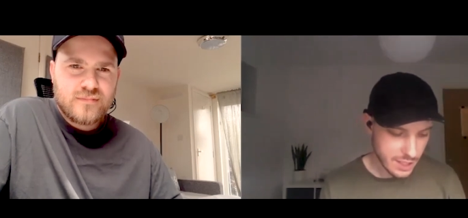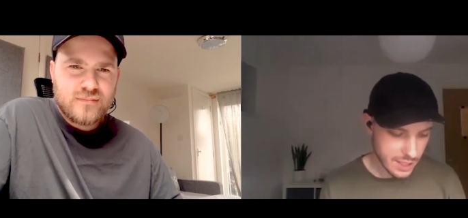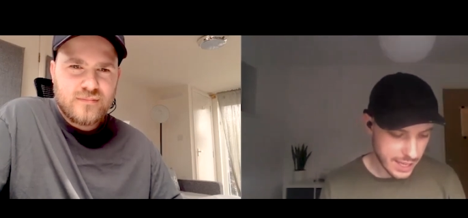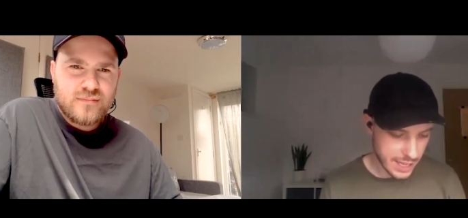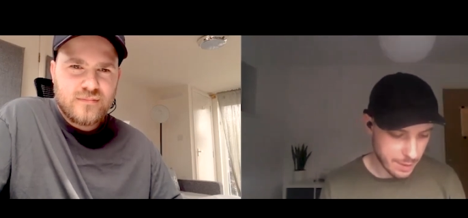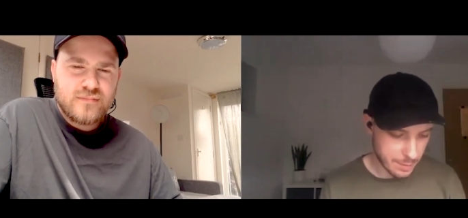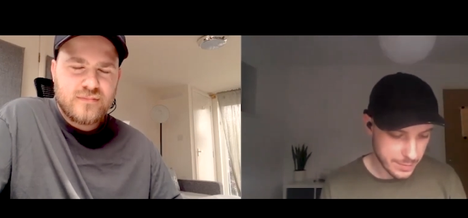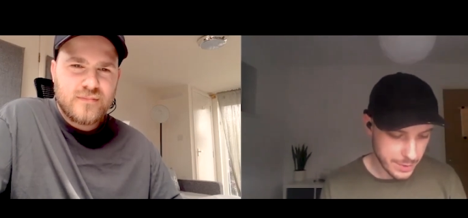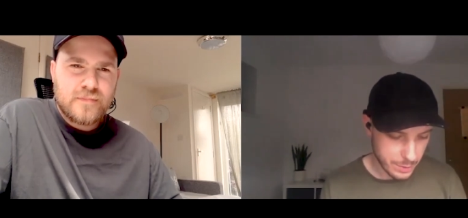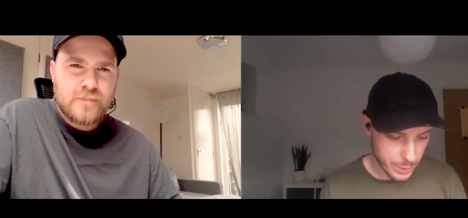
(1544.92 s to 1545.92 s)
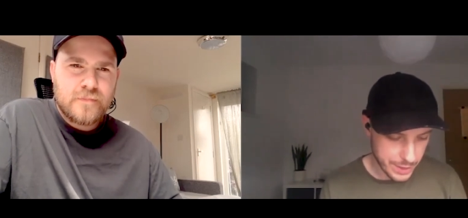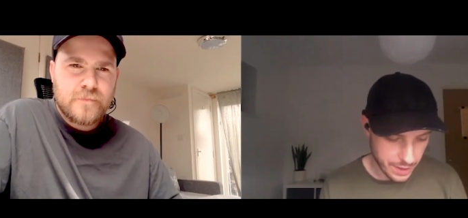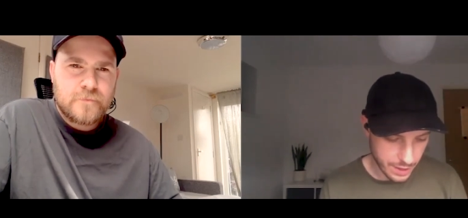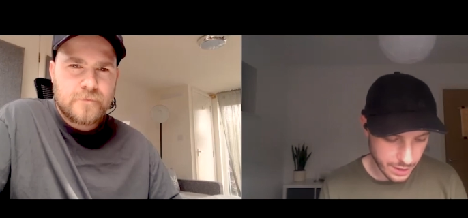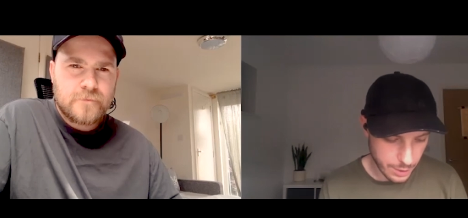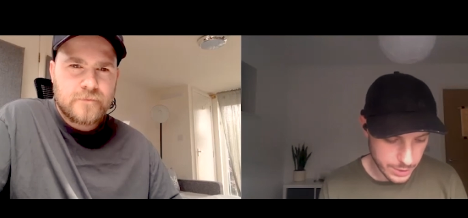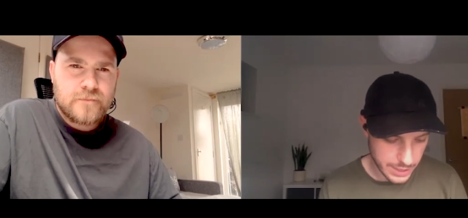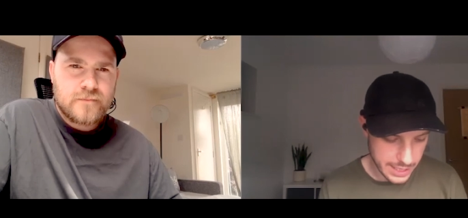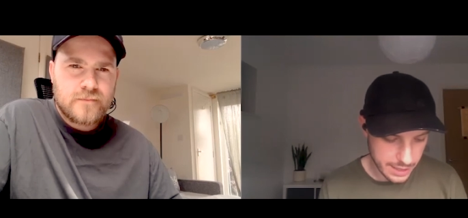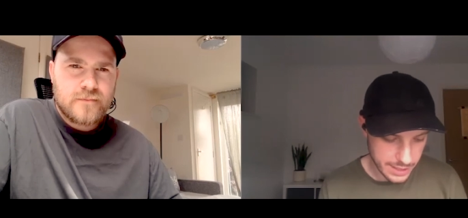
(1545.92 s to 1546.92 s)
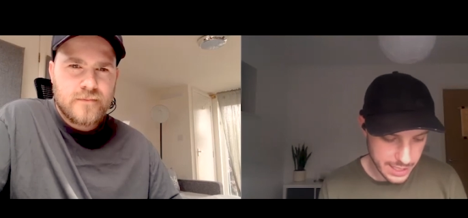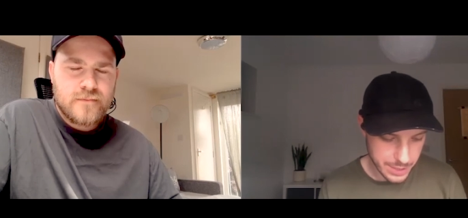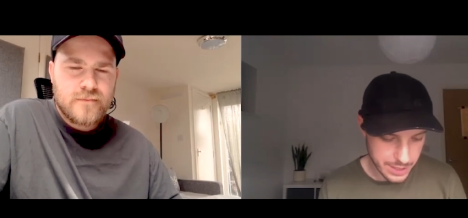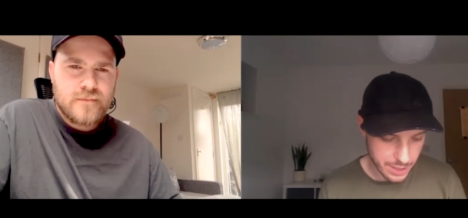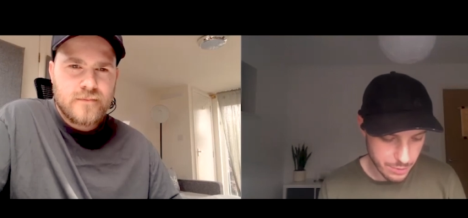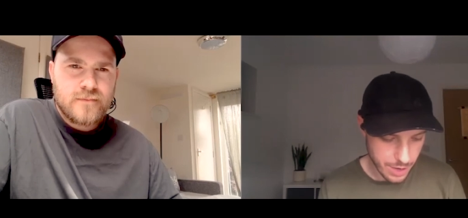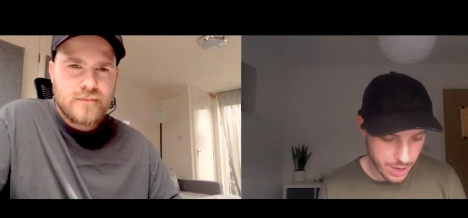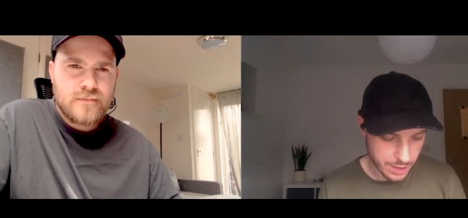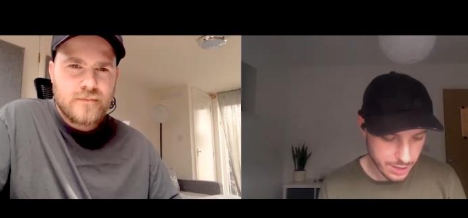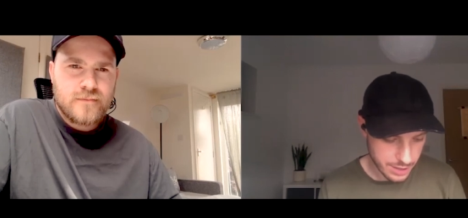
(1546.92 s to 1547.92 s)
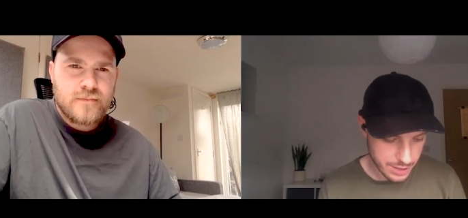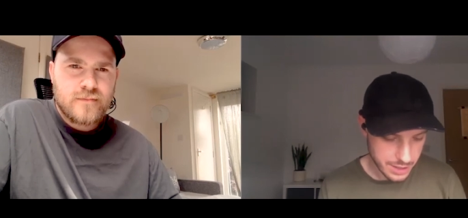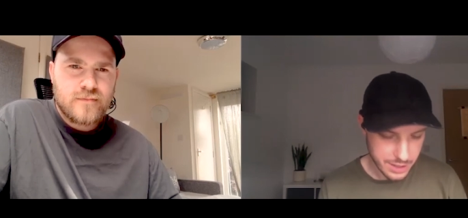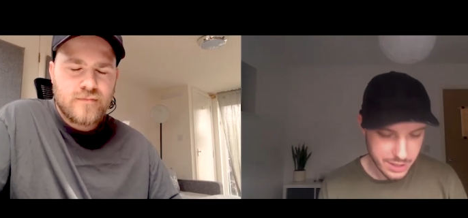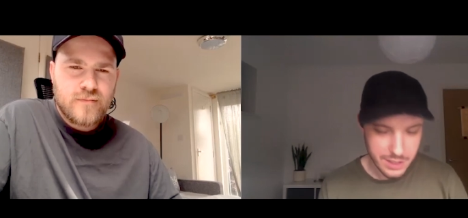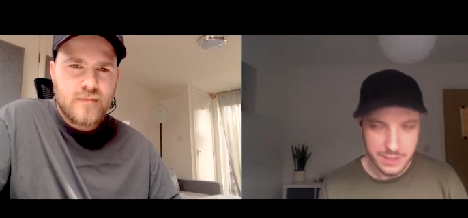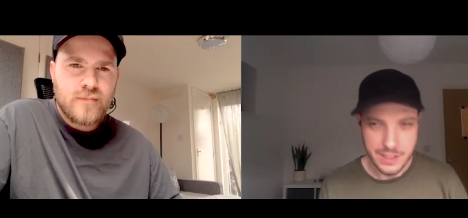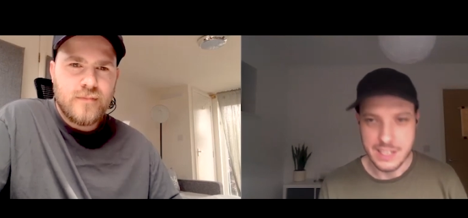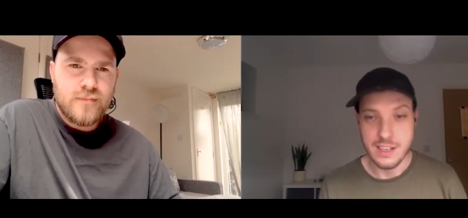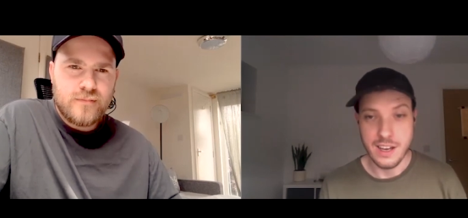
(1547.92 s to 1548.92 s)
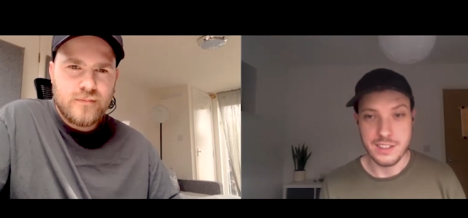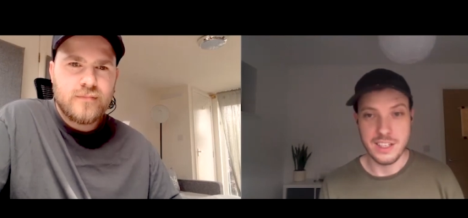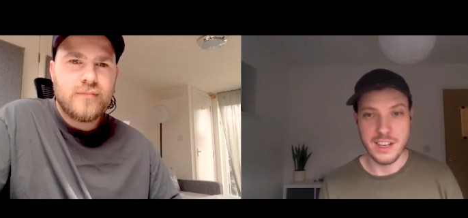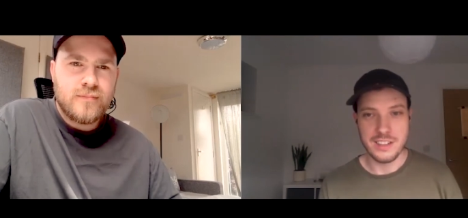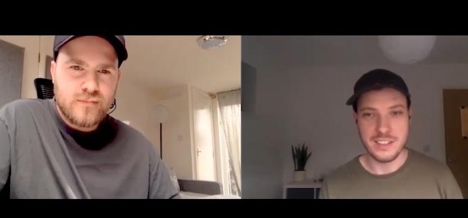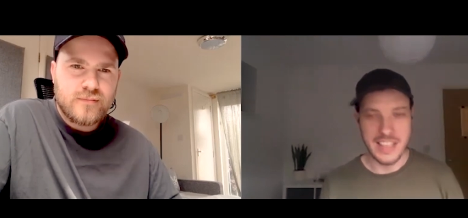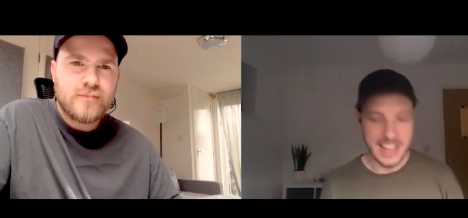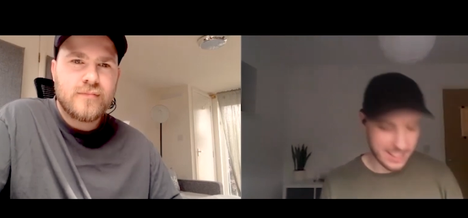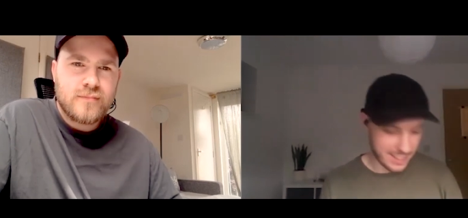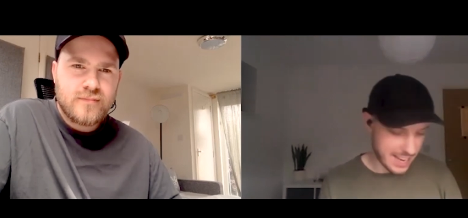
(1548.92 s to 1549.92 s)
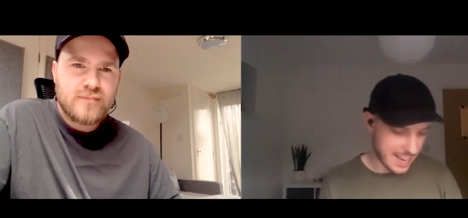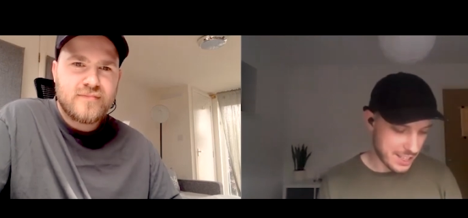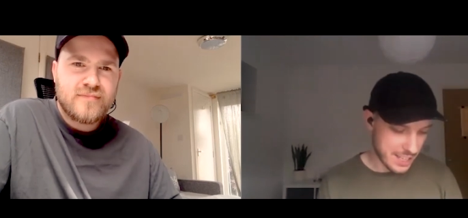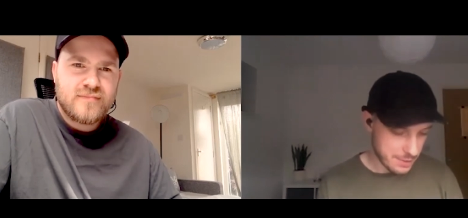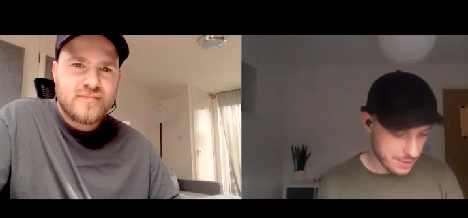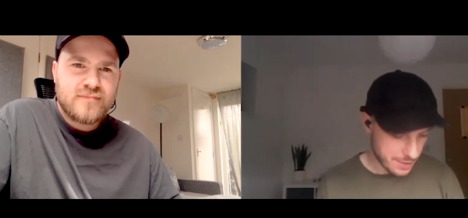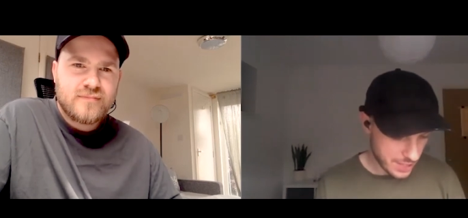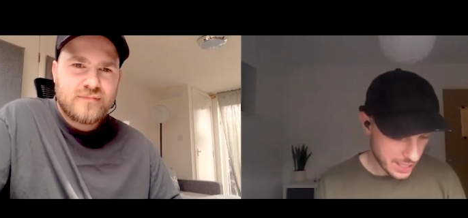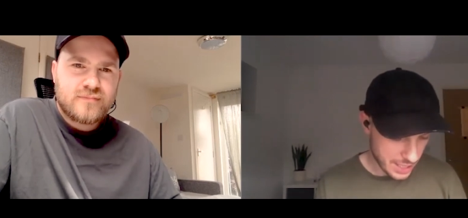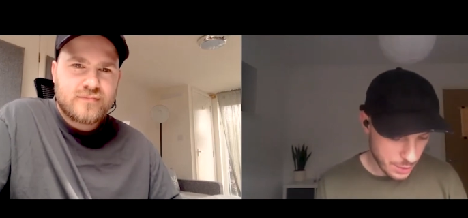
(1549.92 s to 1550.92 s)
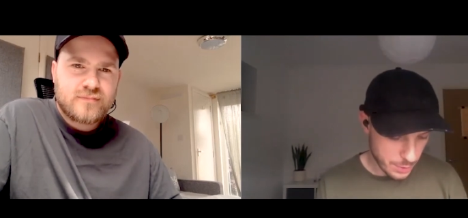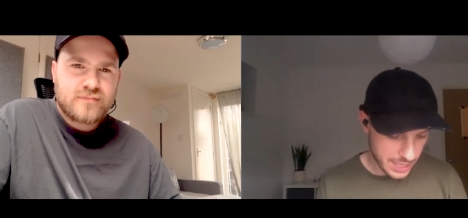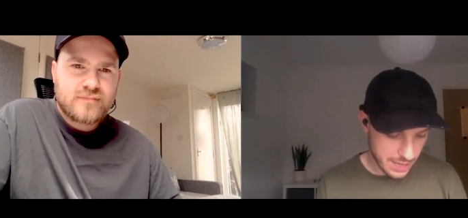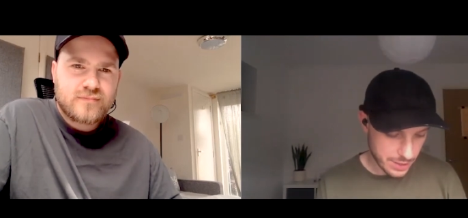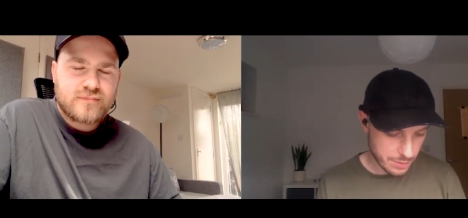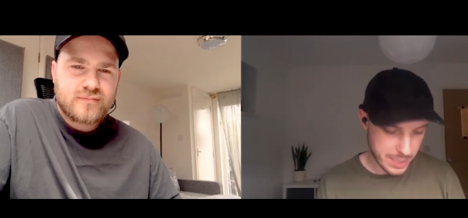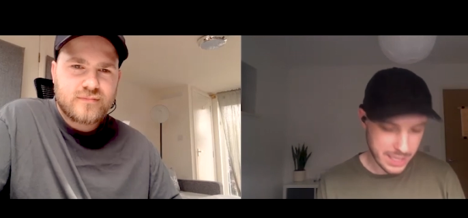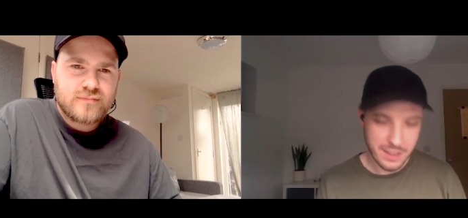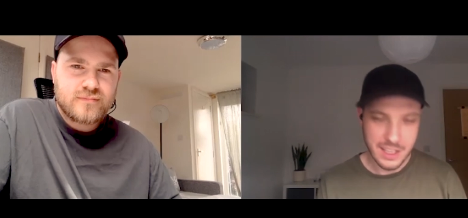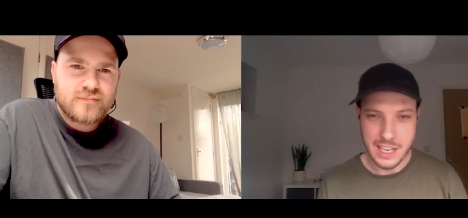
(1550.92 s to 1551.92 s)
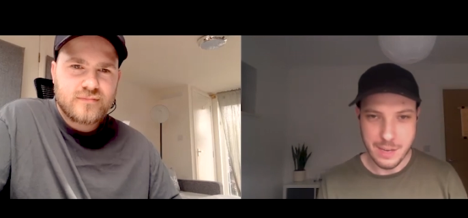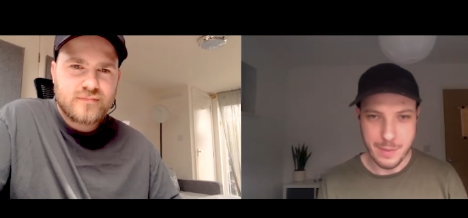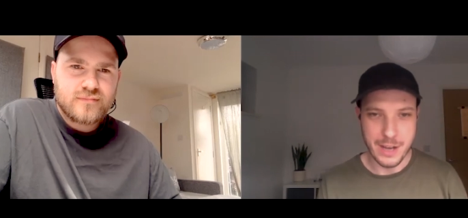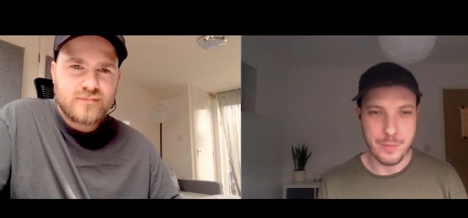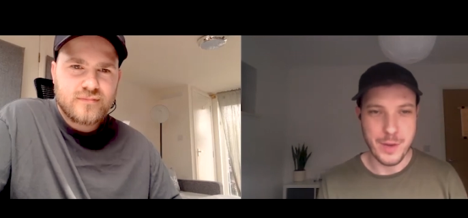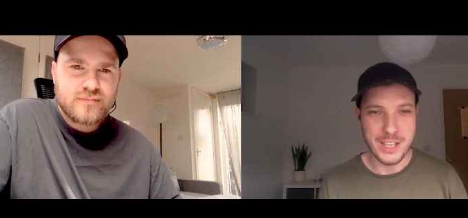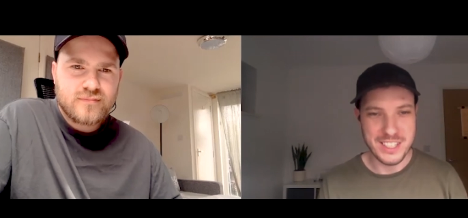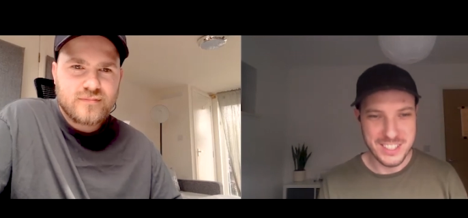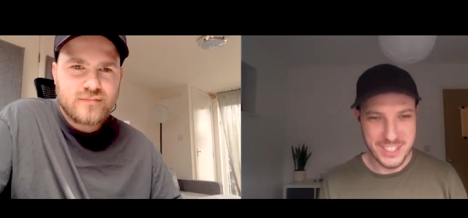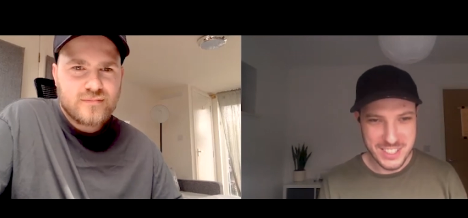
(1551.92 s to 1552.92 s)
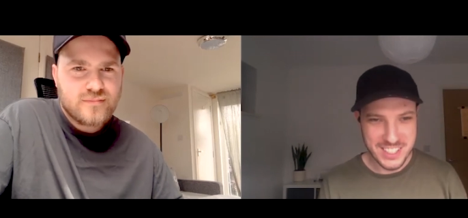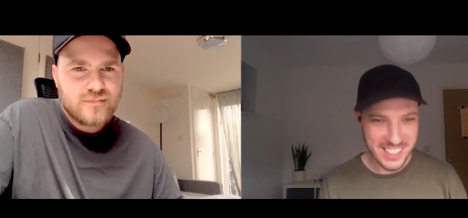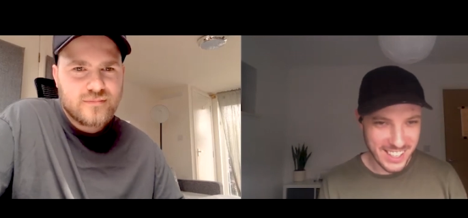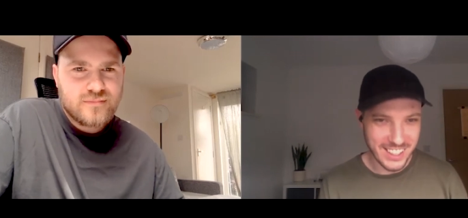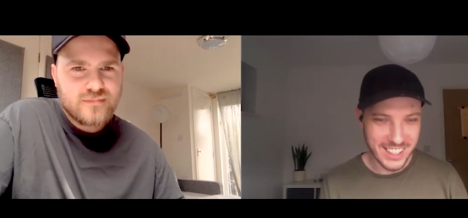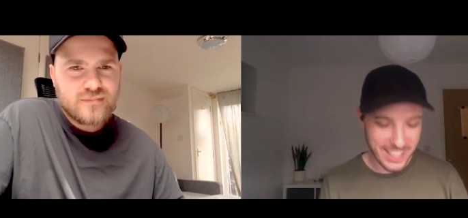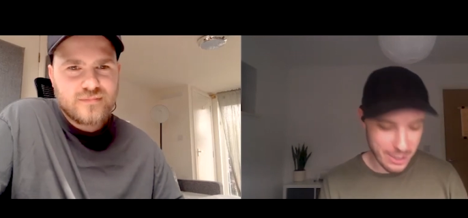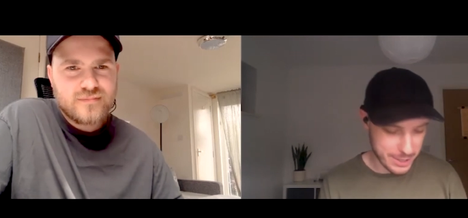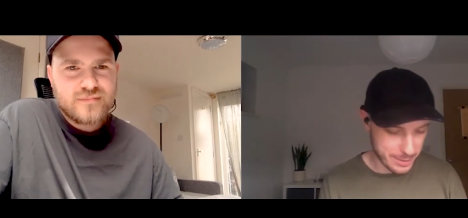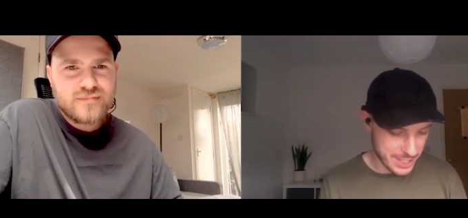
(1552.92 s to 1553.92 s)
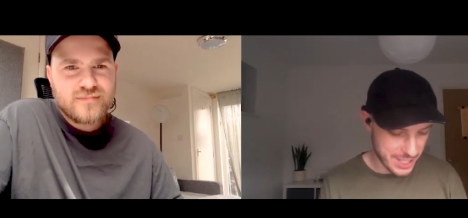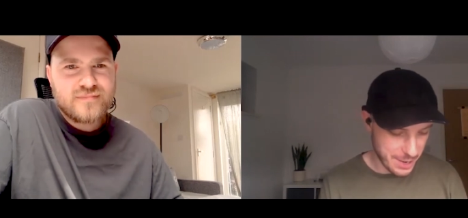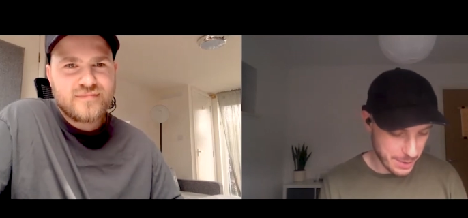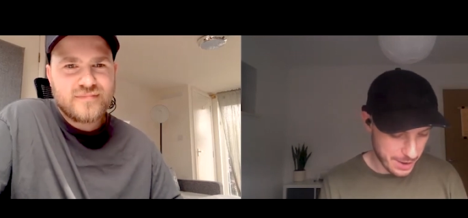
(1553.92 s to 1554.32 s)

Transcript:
Speaker 1: um, with the "Hold lead me to the rock that is higher than I think. And and I don't think you would even have been thinking about it, but I, just as a little encouragement to you, I